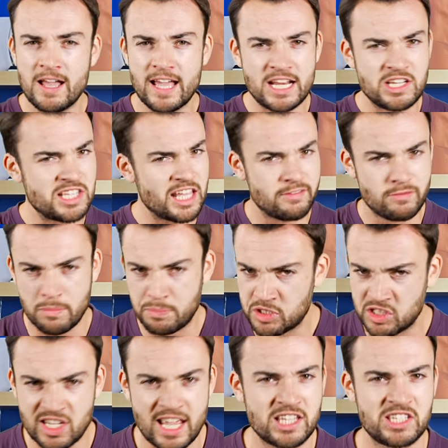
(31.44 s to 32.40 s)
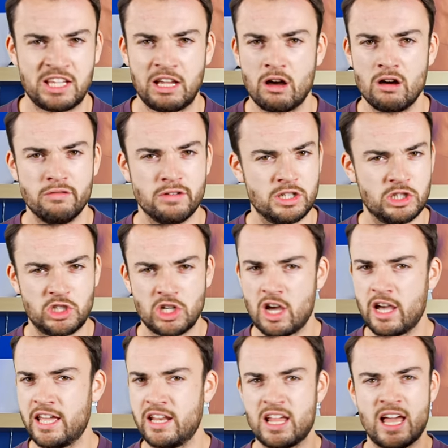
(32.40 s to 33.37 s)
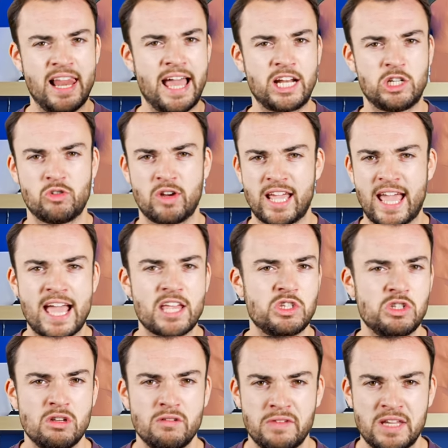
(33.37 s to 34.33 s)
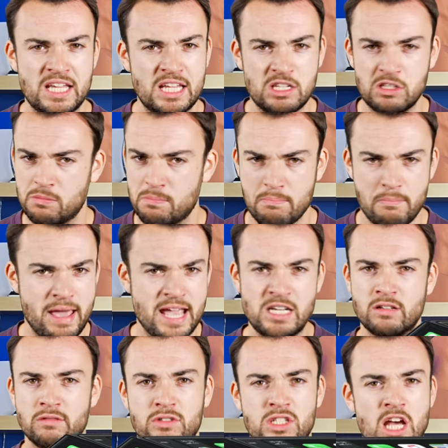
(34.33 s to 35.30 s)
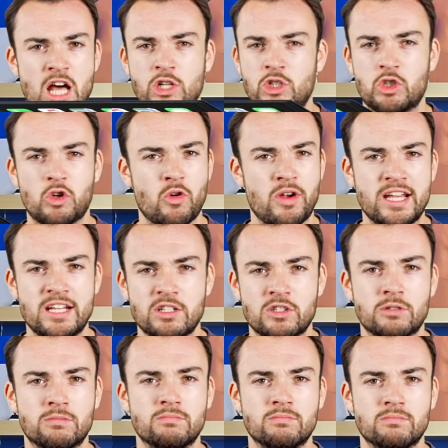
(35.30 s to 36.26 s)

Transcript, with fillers: instead of obsessing over giant electric SUVs made of touchscreens.